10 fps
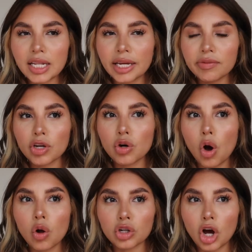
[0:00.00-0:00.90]
Like if you
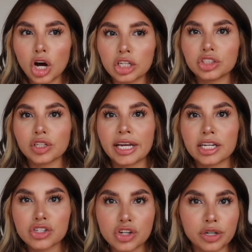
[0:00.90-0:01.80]
hold on to like
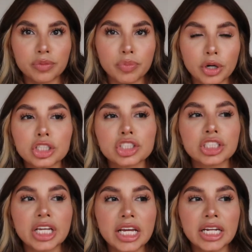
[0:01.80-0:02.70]
a certain
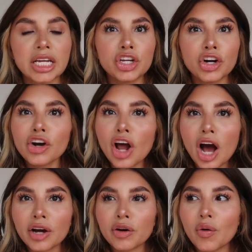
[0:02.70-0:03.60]
person, you're
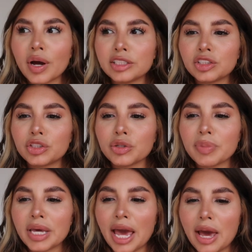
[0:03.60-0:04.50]
not going to
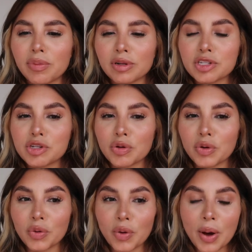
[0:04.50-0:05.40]
be able
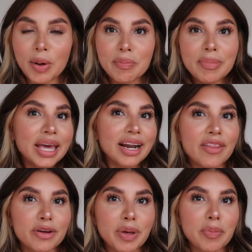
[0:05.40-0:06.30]
to meet
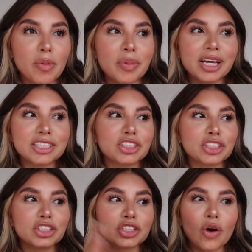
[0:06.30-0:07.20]
other people because
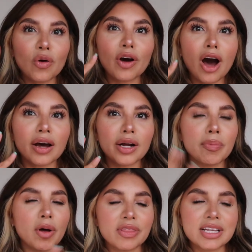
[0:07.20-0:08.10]
you're so caught
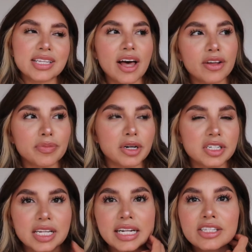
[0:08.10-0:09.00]
up on this other
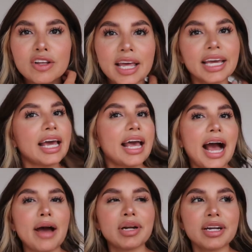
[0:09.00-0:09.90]
person. So like
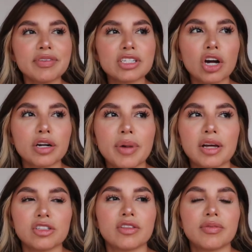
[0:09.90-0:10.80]
I'm not even talking
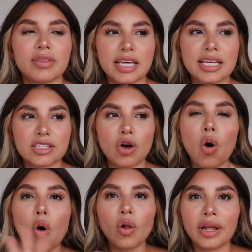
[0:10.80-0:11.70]
about this
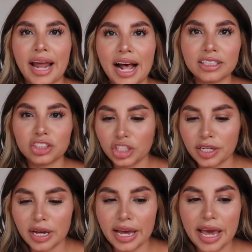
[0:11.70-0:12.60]
whole
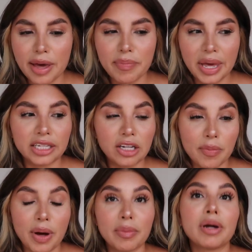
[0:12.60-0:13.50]
analogy, it being
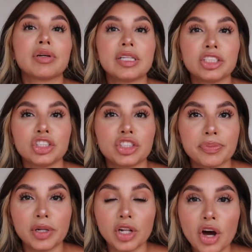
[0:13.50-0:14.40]
about my
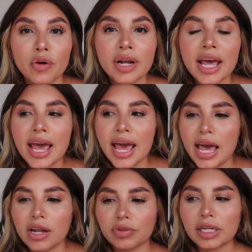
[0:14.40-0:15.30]
relationship alone.
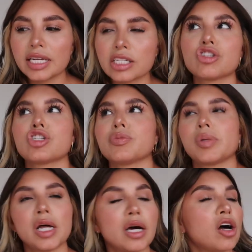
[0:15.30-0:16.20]
It really is just
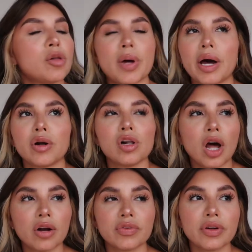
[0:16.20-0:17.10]
about a
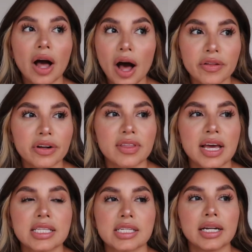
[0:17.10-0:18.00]
lot of other
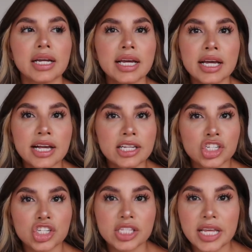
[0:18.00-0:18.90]
things and
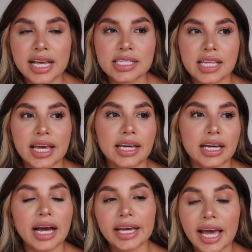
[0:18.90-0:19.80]
just things like,
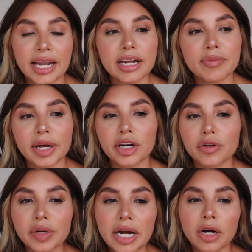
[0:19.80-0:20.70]
again, in my
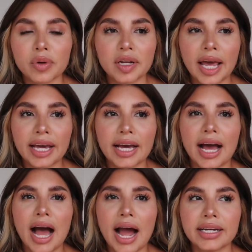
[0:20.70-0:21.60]
career where like
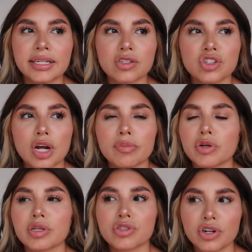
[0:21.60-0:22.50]
I need to stop
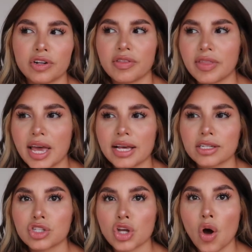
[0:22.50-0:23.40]
doing certain
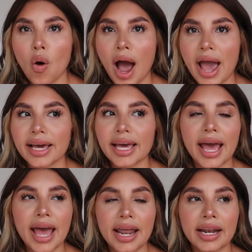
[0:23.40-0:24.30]
things so I
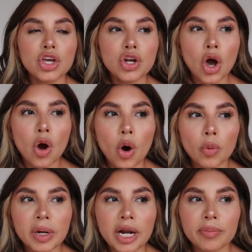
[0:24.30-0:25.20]
can, you know,
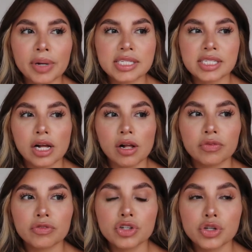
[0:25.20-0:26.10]
open up
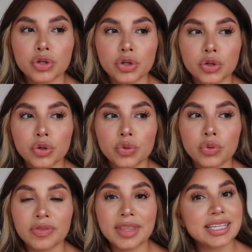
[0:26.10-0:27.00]
myself
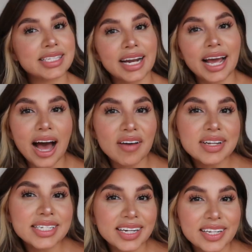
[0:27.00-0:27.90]
to things that I
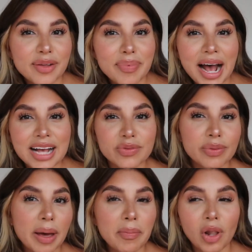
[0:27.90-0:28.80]
haven't done in the past
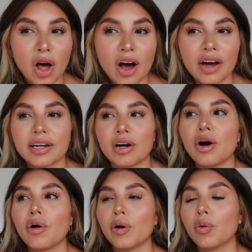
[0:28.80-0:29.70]
with my blog
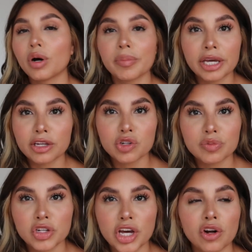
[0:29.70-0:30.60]
or my
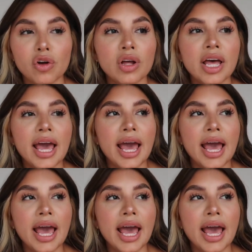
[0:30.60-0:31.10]
YouTube channel.